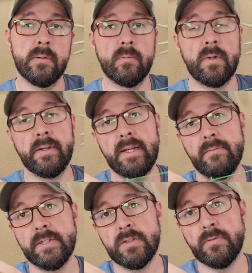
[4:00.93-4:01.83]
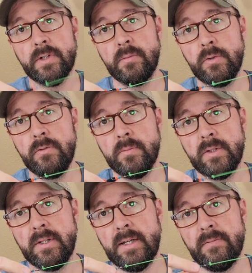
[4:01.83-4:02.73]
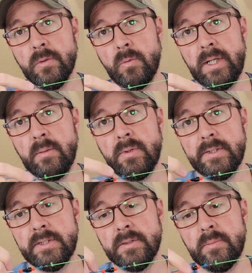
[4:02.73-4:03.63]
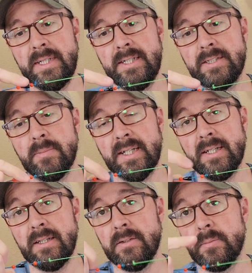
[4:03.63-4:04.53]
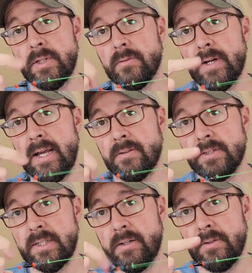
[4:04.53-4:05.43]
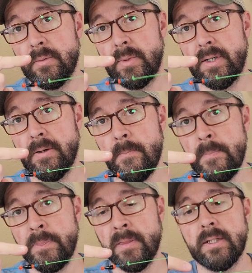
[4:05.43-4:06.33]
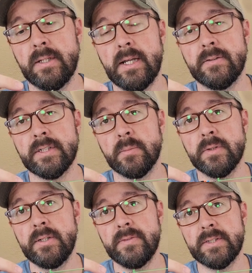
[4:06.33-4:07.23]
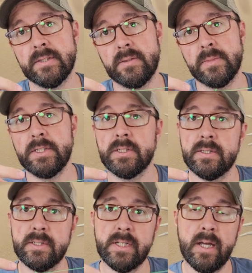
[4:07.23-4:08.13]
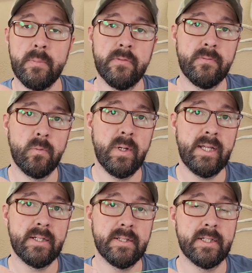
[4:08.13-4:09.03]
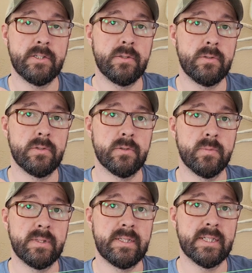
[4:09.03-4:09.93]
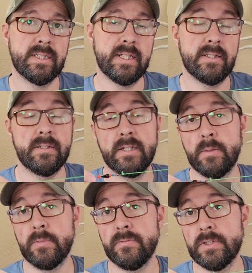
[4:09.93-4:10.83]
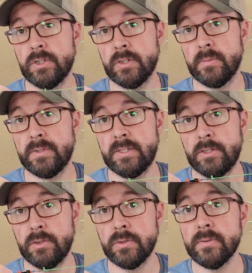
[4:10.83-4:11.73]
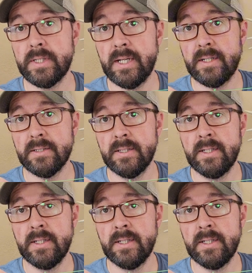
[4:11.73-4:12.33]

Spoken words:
While you have this free movement, you have your weight plus your beads making a little bit of rattle sound up here. Now, as I previously mentioned, the type of weight that you use will dictate the type of disturbance that you create.